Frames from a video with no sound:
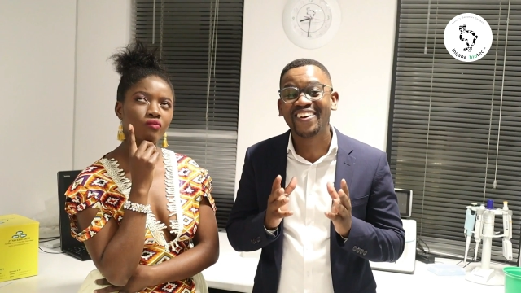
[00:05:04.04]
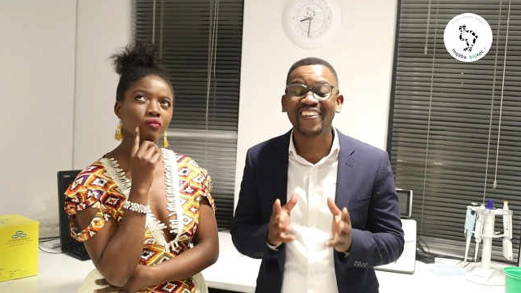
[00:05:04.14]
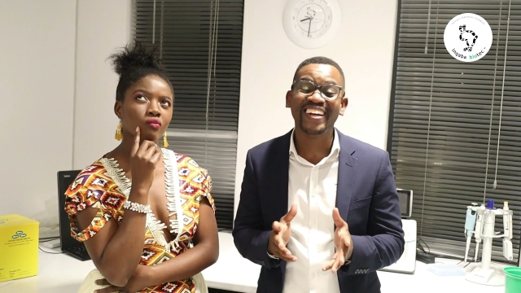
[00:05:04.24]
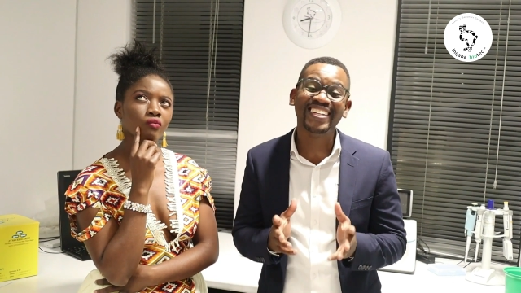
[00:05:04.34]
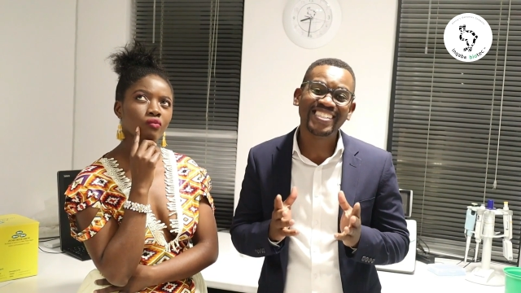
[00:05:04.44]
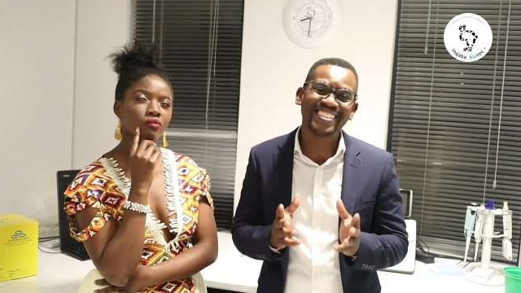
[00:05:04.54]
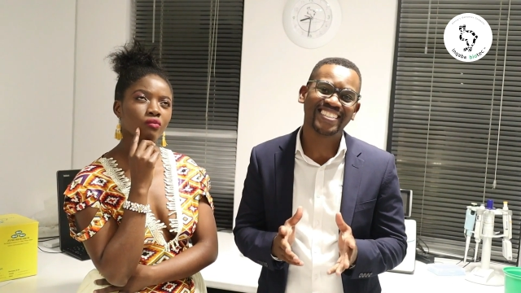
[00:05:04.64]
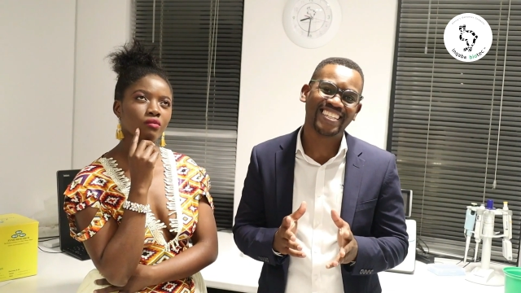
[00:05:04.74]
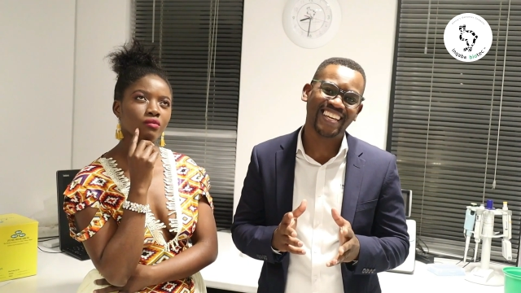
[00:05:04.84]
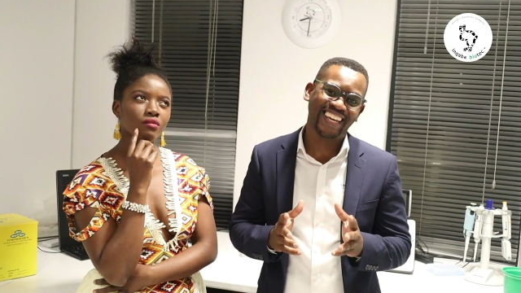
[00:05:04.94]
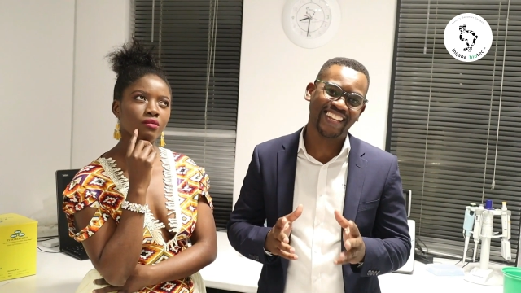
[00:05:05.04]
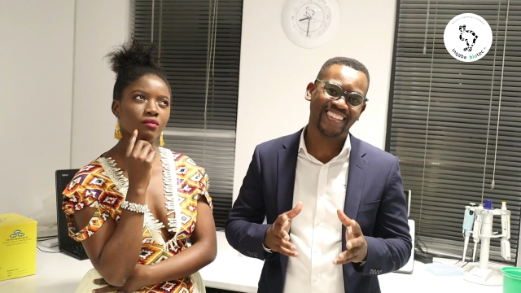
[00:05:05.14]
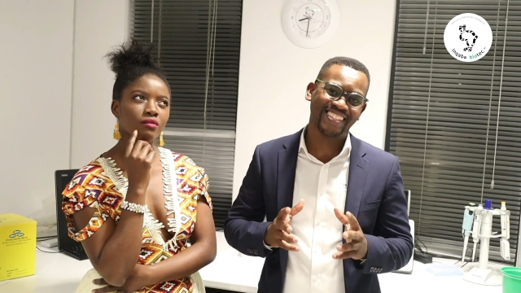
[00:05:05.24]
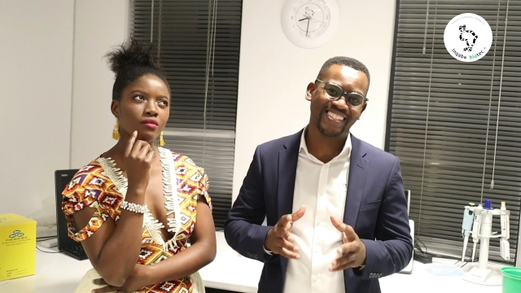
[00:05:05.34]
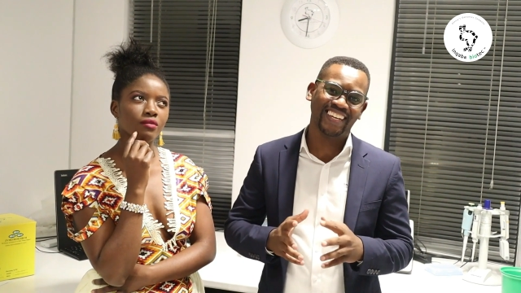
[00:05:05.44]
Speaker 1: the Green City
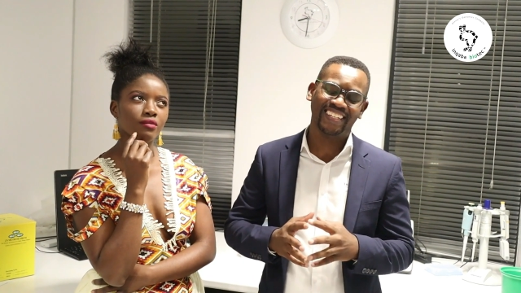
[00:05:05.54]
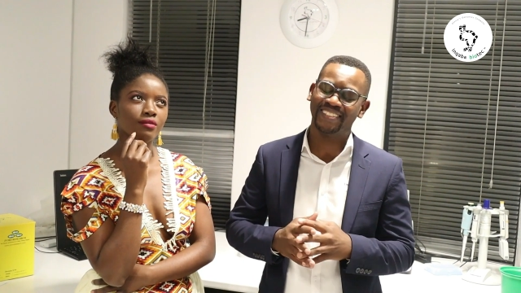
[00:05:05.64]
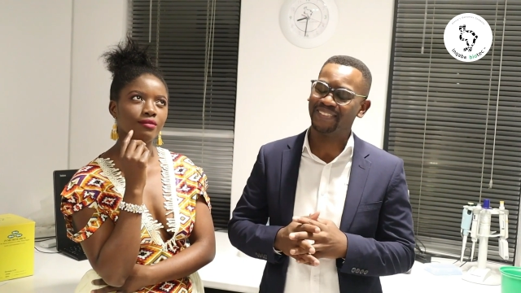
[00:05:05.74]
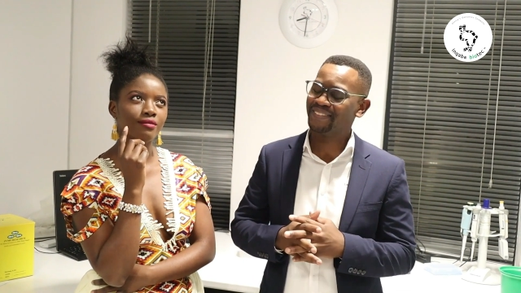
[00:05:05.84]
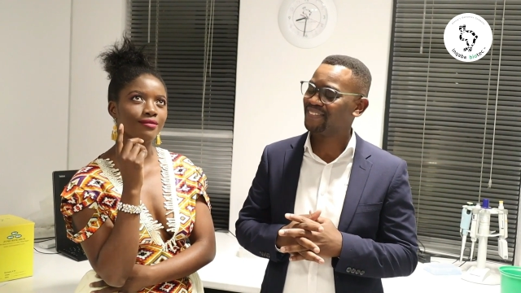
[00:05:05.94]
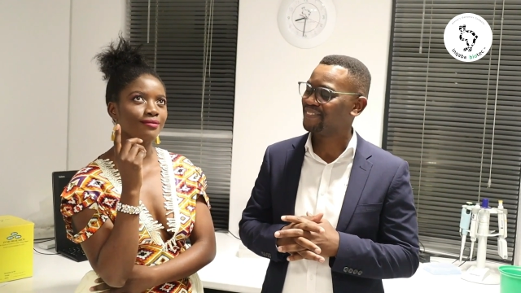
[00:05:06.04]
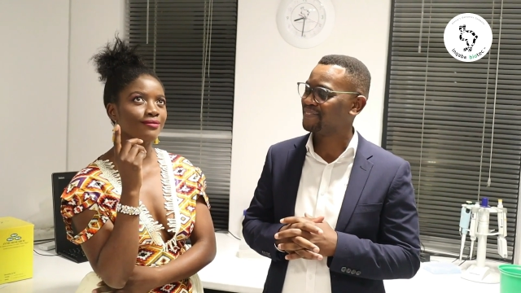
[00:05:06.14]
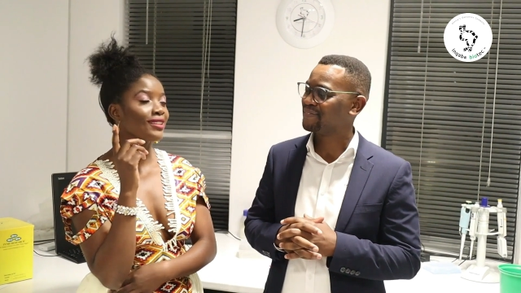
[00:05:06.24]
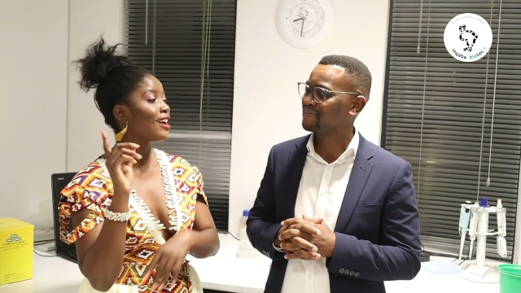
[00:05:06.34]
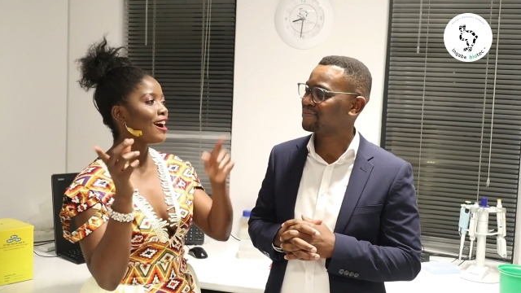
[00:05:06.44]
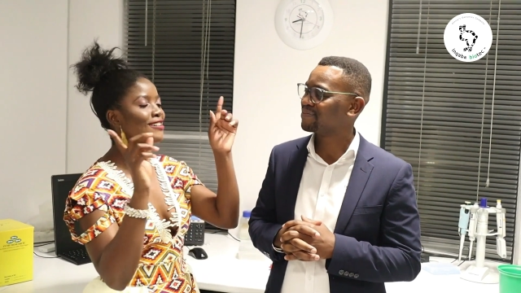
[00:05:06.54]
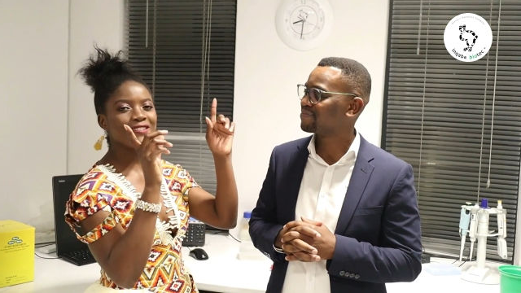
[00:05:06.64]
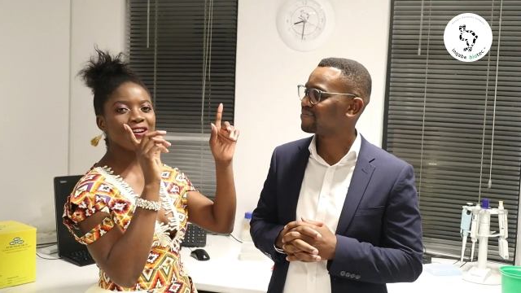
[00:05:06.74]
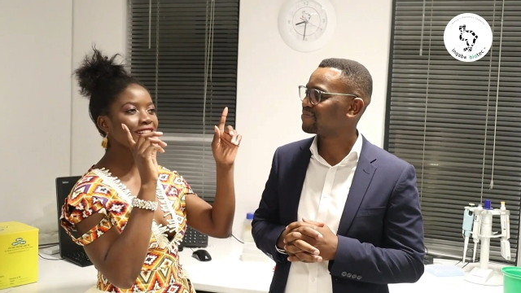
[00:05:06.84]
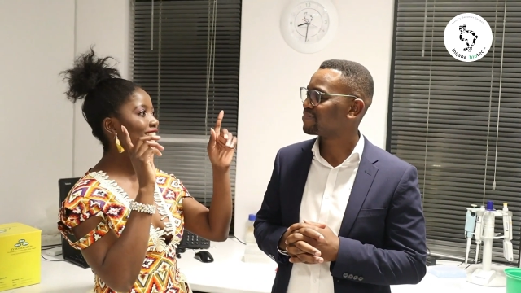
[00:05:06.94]
in the Sun.
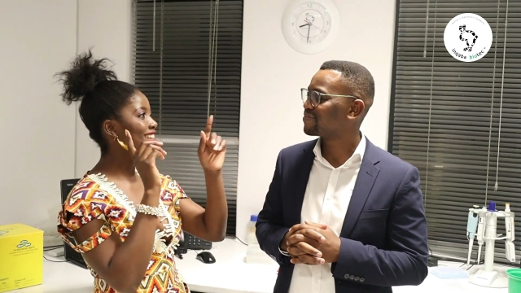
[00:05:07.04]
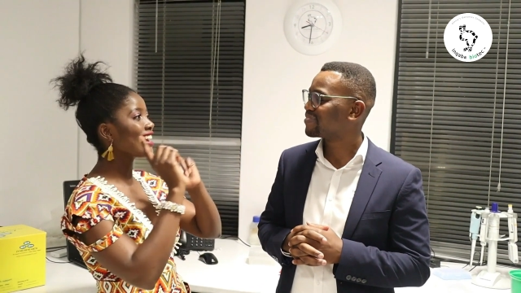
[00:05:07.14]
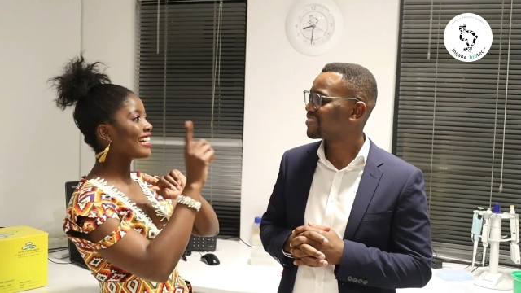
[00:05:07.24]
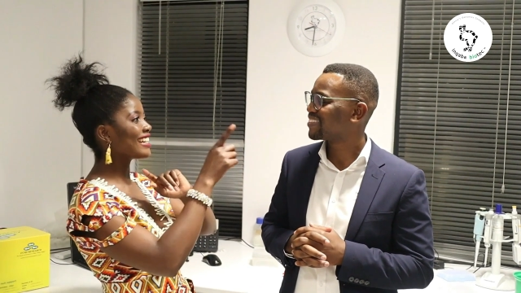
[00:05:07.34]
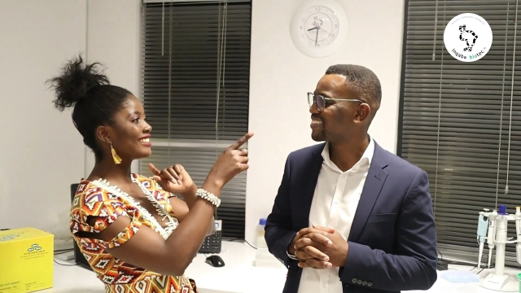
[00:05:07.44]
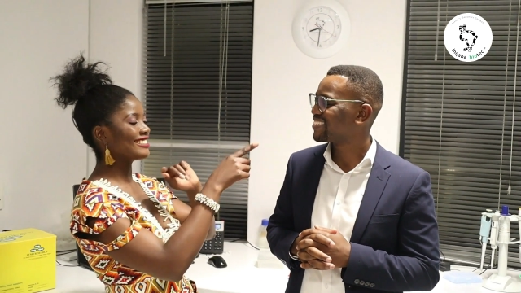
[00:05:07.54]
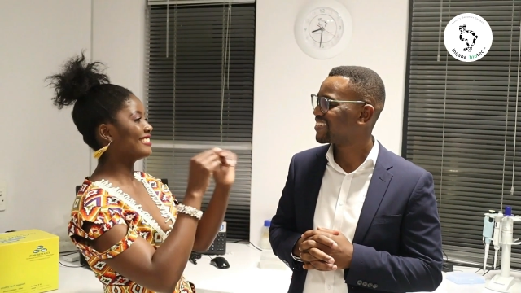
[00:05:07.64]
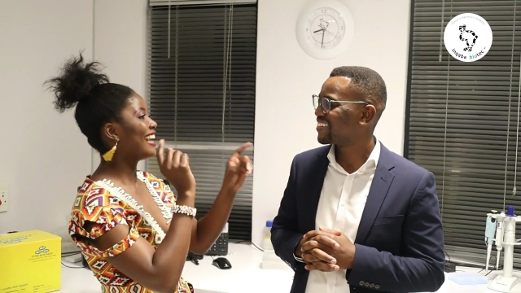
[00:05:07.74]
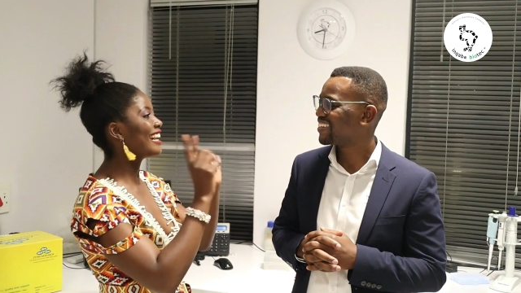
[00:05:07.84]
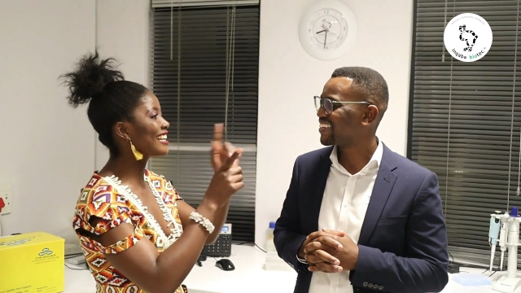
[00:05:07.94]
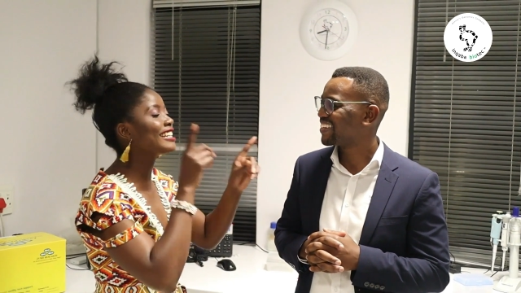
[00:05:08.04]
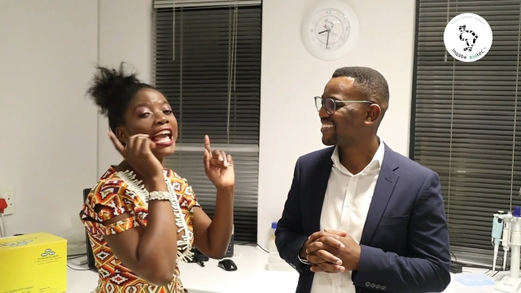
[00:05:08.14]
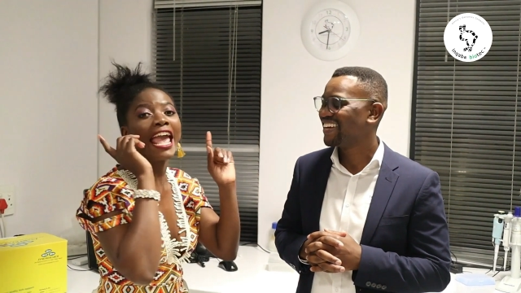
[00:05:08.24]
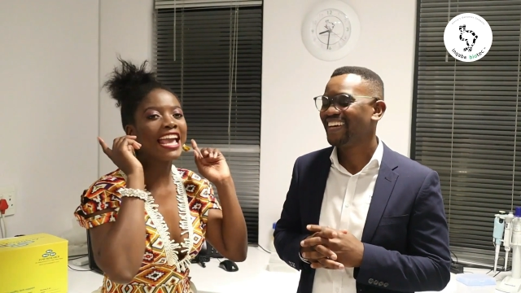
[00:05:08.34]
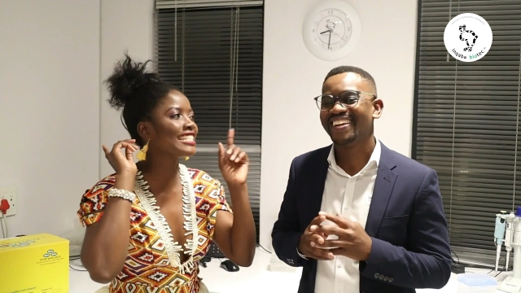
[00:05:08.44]
Speaker 2: Okay, I got it. I
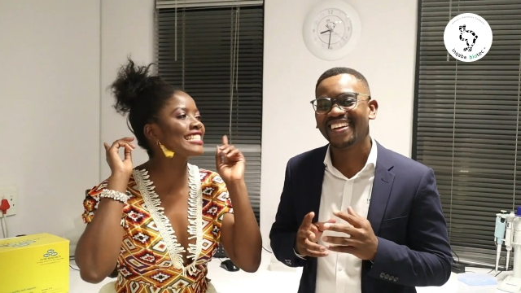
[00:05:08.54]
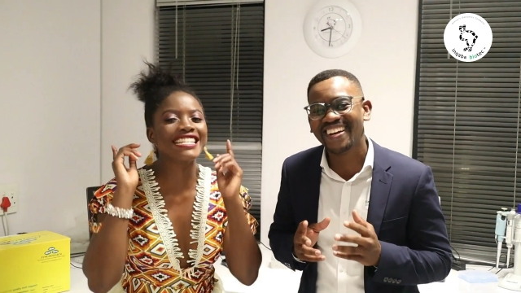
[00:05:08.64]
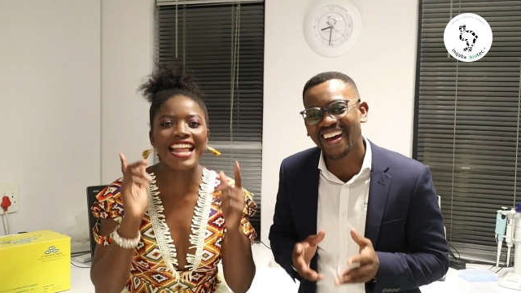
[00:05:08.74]
got it. It's